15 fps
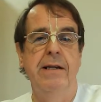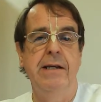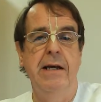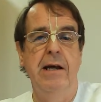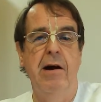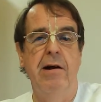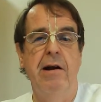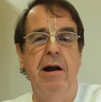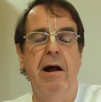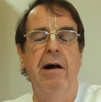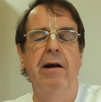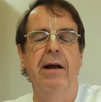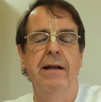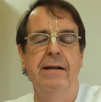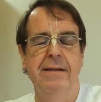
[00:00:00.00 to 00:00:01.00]

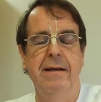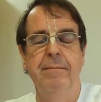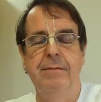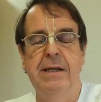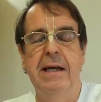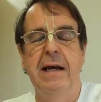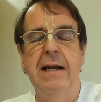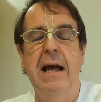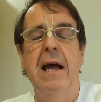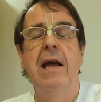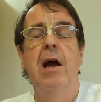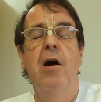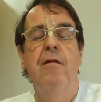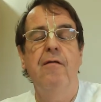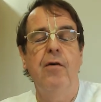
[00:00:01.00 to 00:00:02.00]
DNA
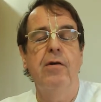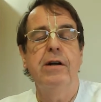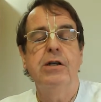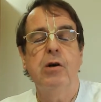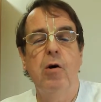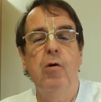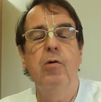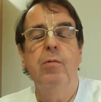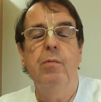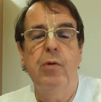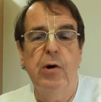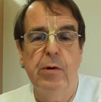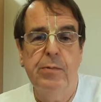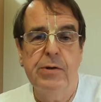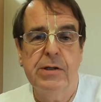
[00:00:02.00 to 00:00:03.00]
for its own
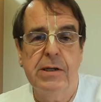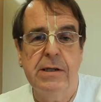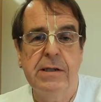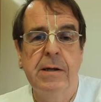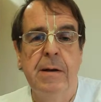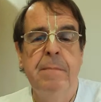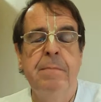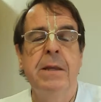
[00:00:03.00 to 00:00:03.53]
purposes.